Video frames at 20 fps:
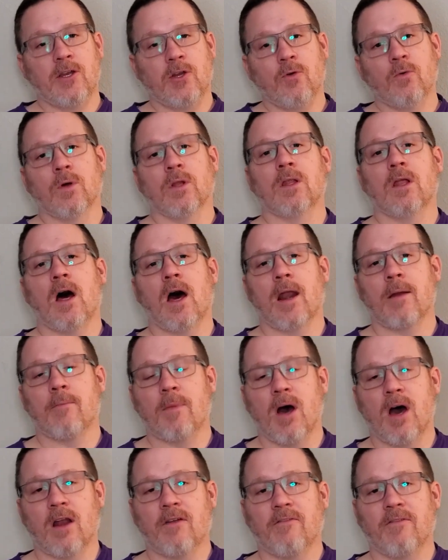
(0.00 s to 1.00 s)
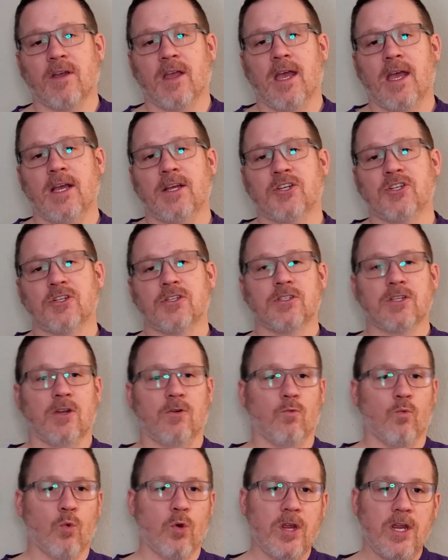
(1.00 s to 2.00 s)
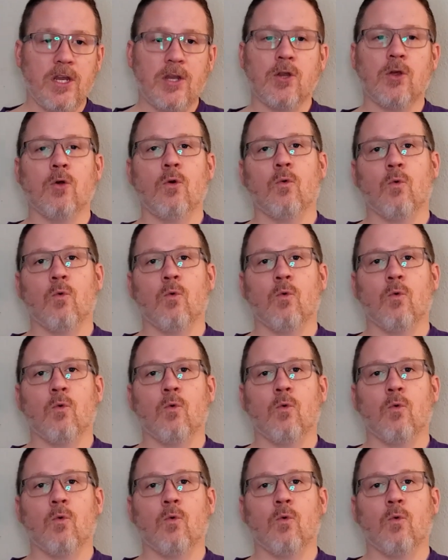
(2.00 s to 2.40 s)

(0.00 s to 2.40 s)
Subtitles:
do a lot of modifications and redo